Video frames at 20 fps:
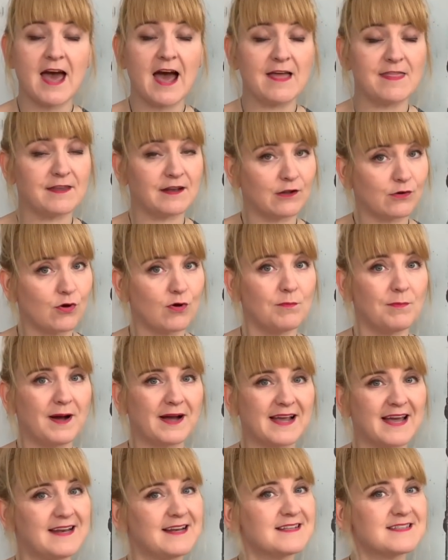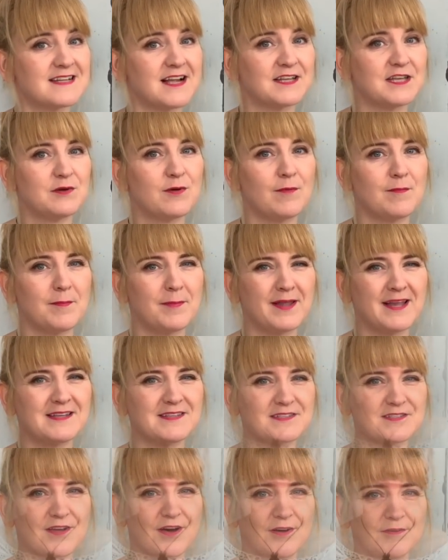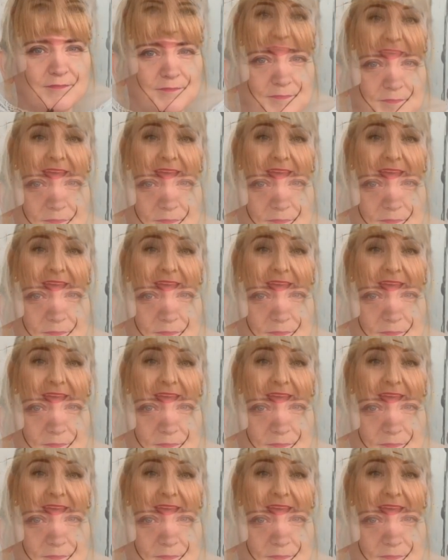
and then I'll come back in and tell you what my plans are.